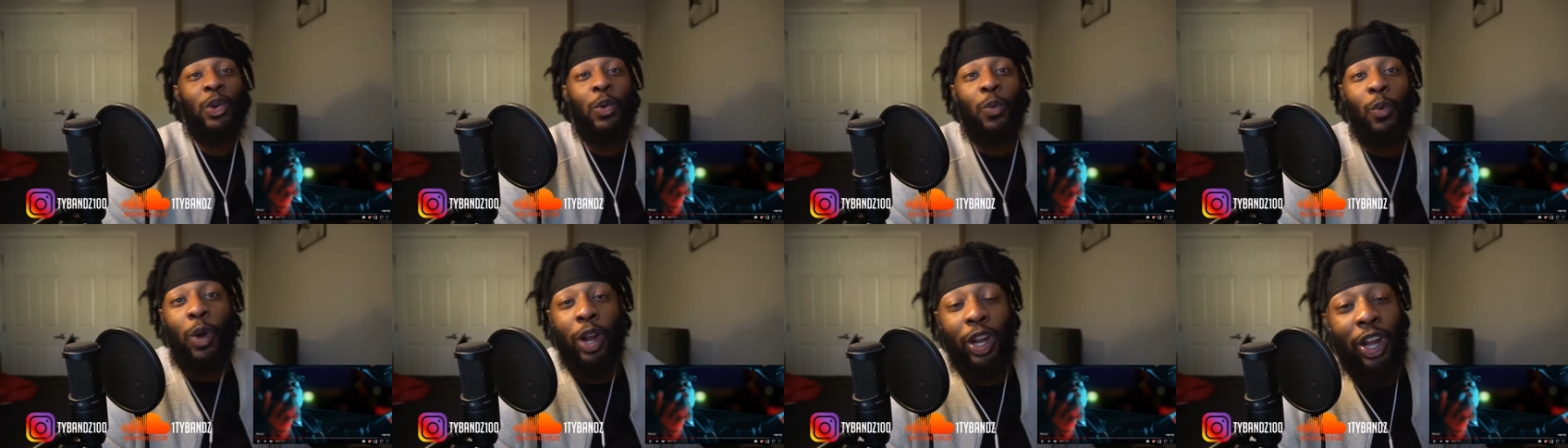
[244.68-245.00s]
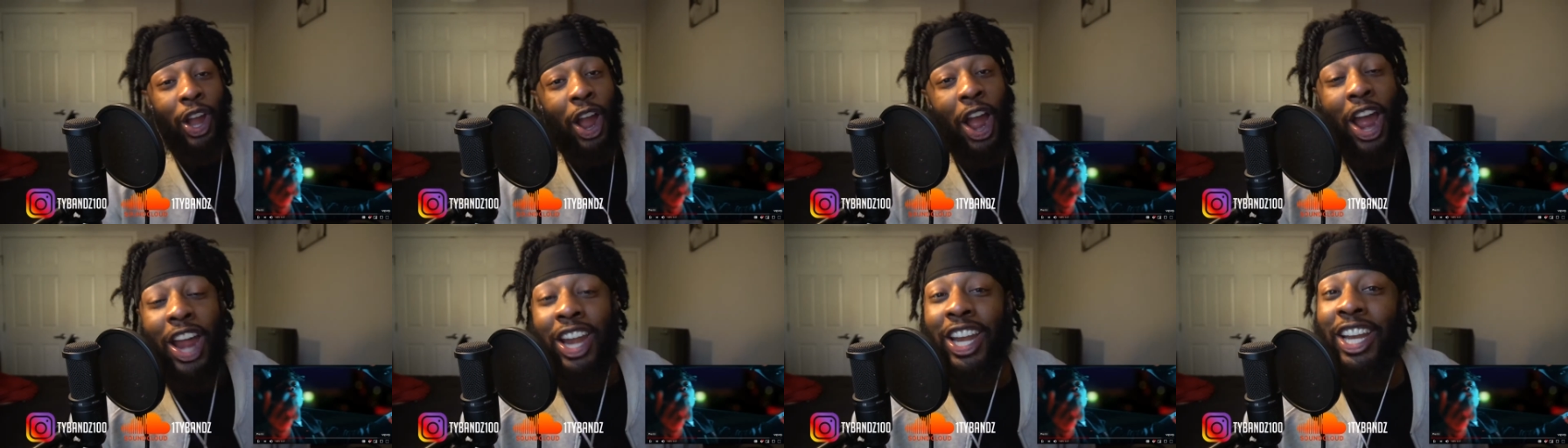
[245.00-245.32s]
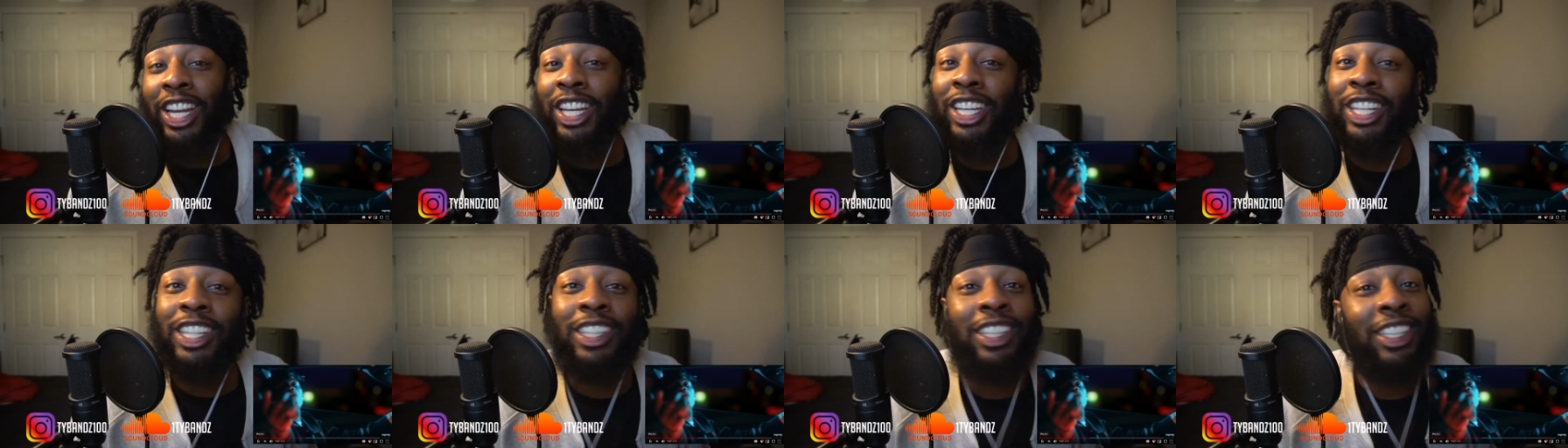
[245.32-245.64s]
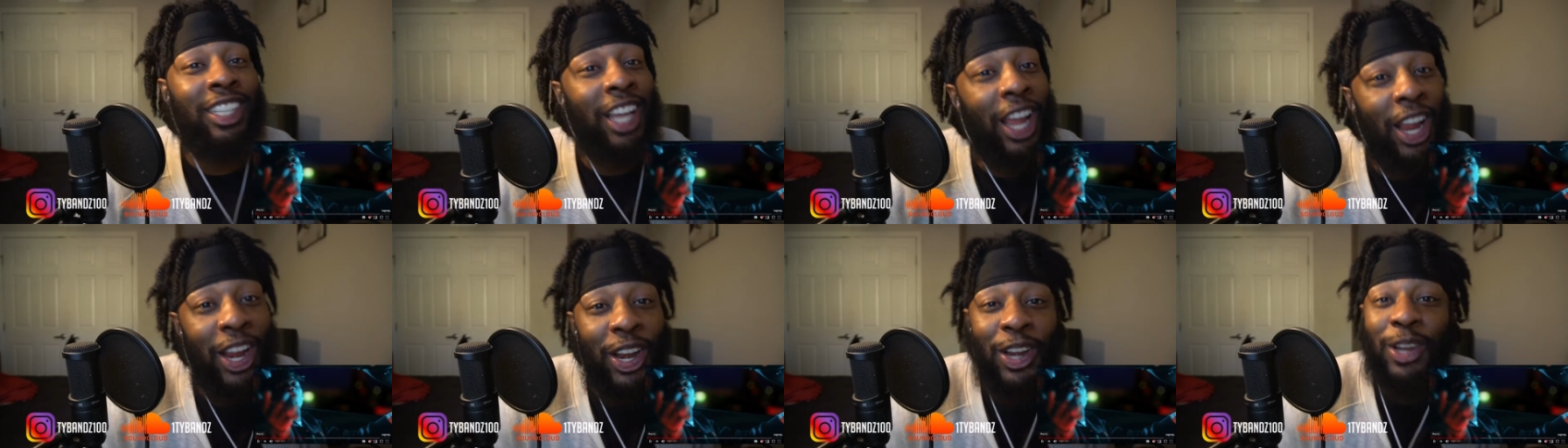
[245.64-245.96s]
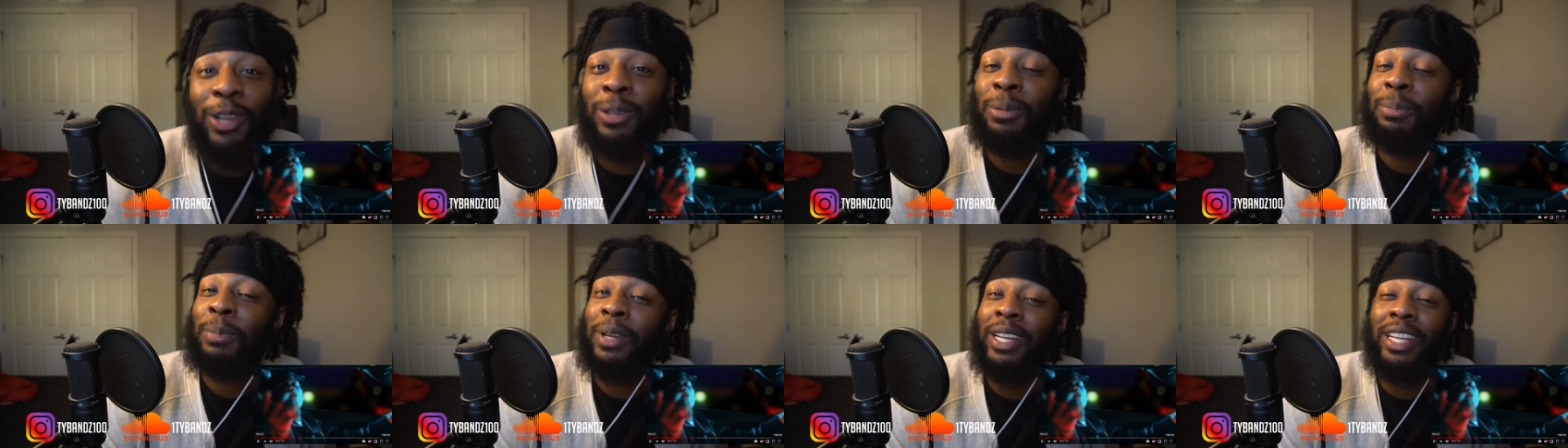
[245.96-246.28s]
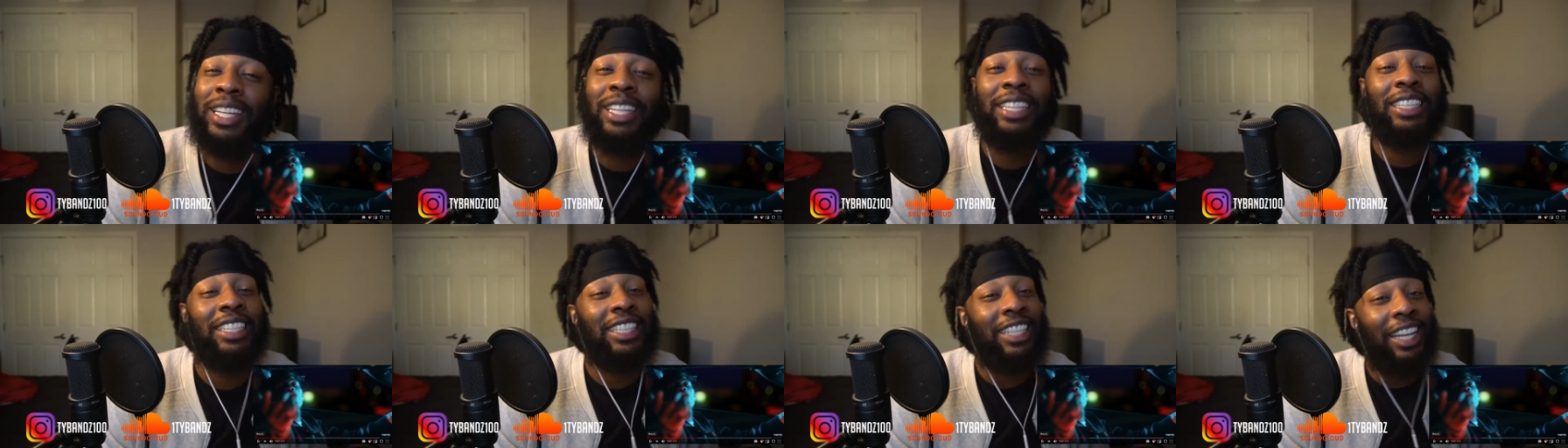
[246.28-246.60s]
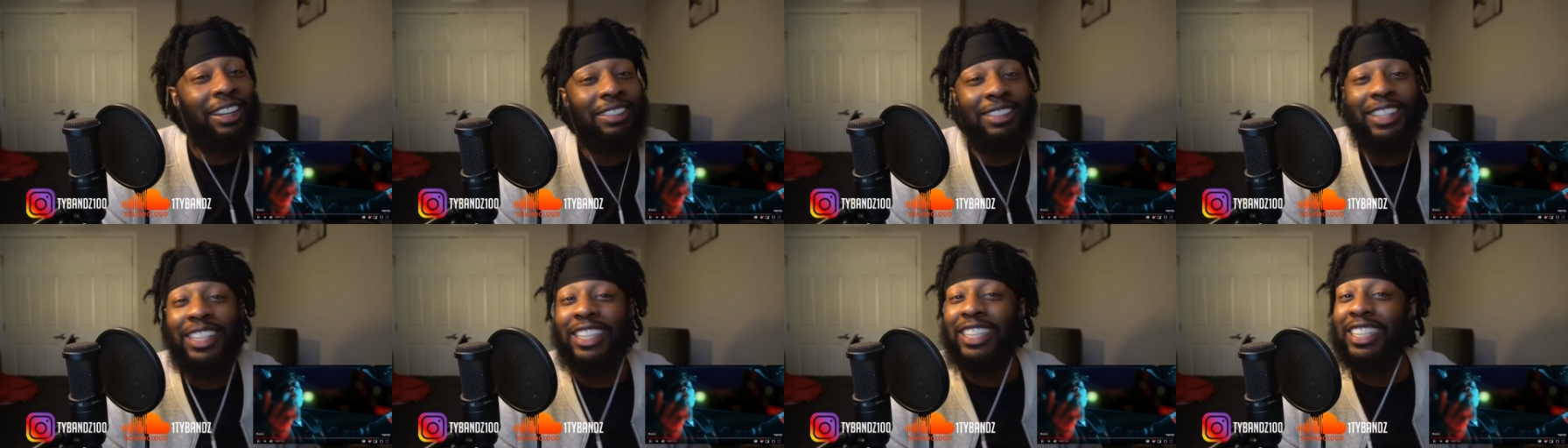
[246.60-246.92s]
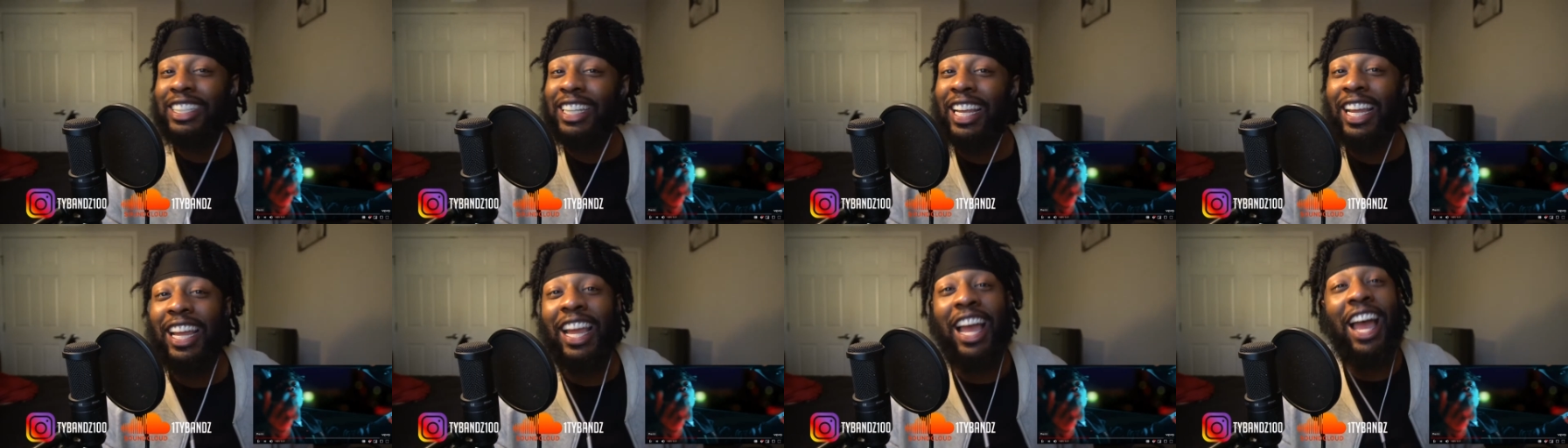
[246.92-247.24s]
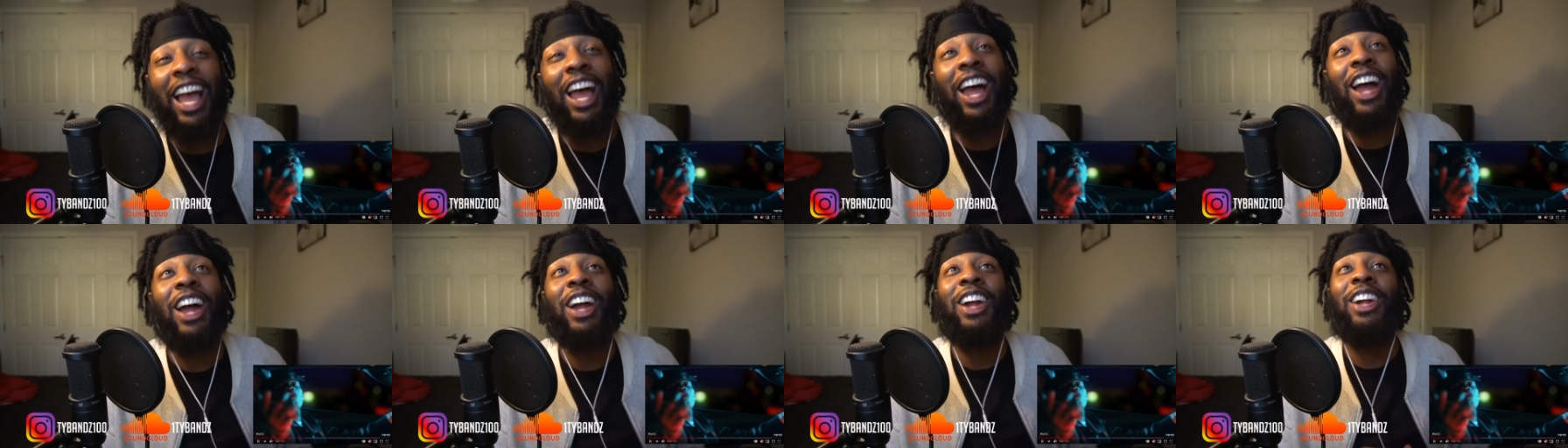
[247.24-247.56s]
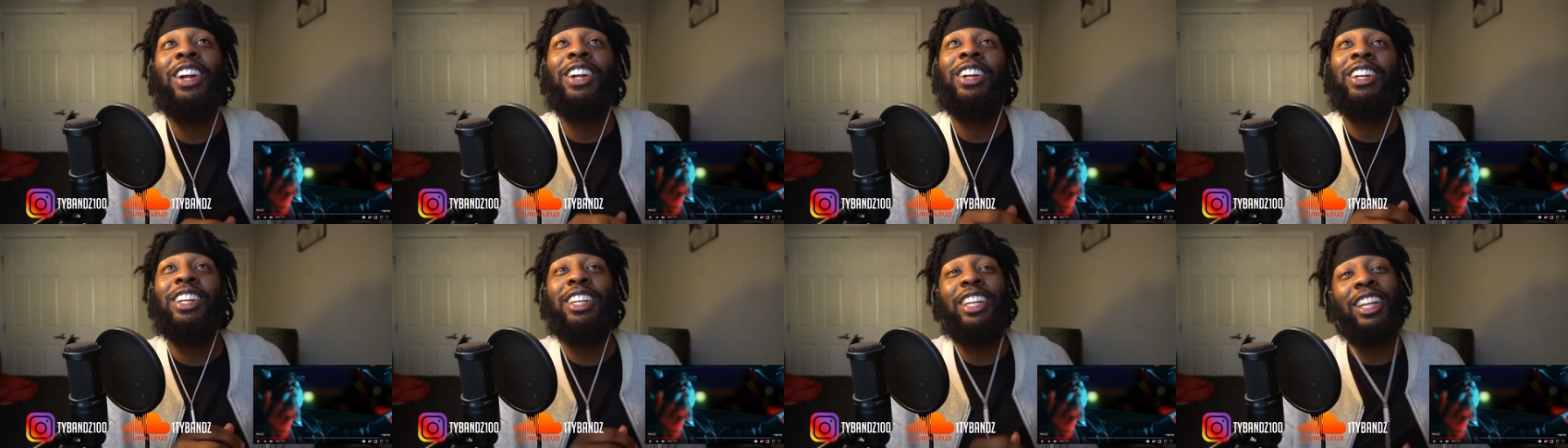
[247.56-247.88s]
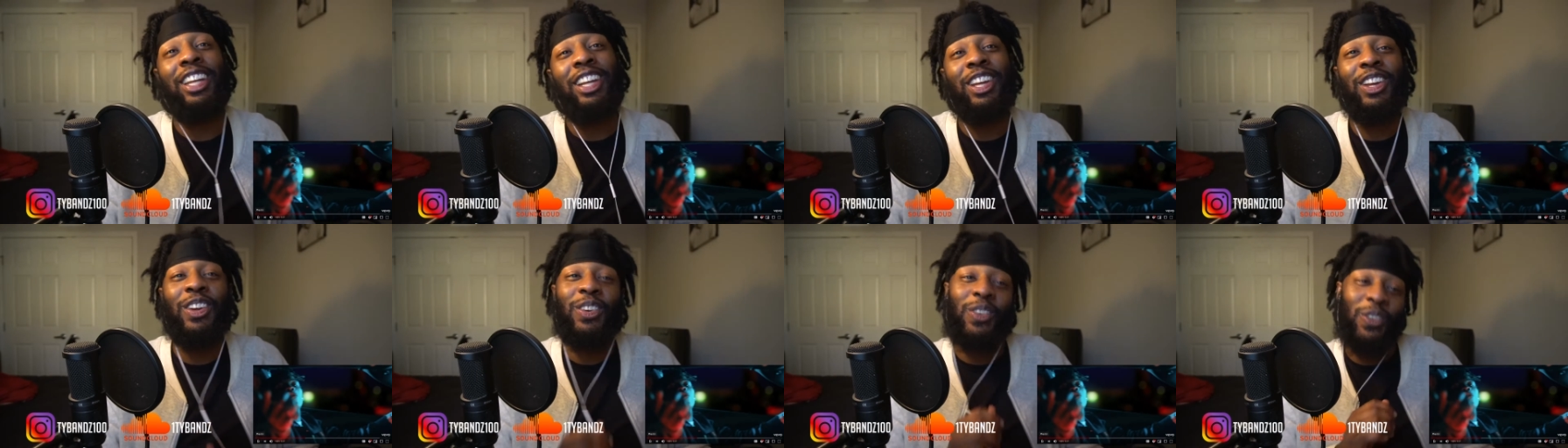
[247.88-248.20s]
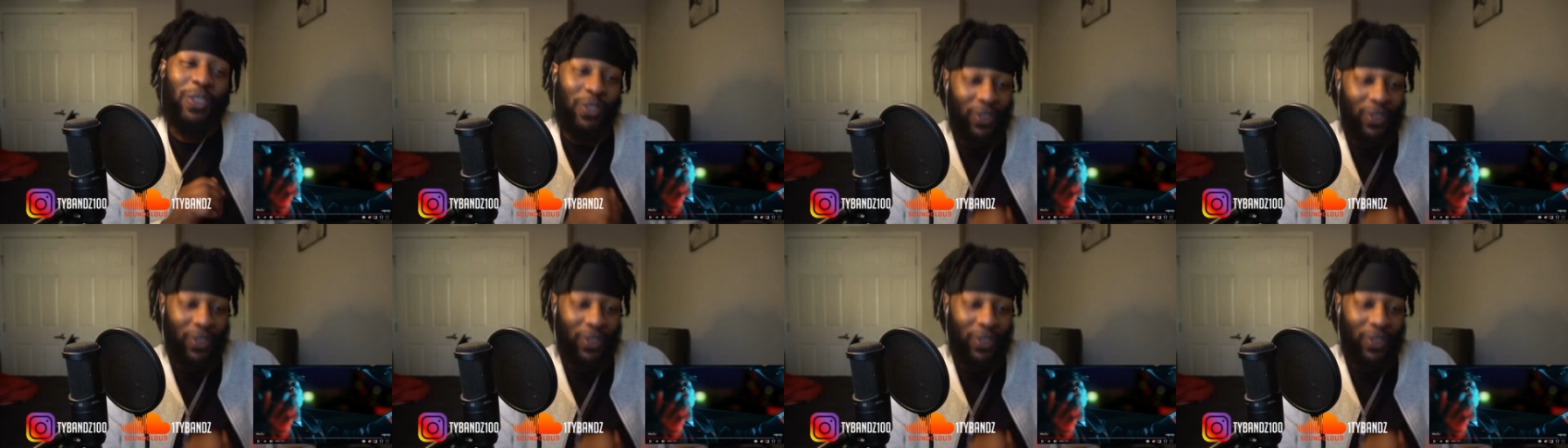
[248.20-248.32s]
Work hard and determined. Safe to say I earned it.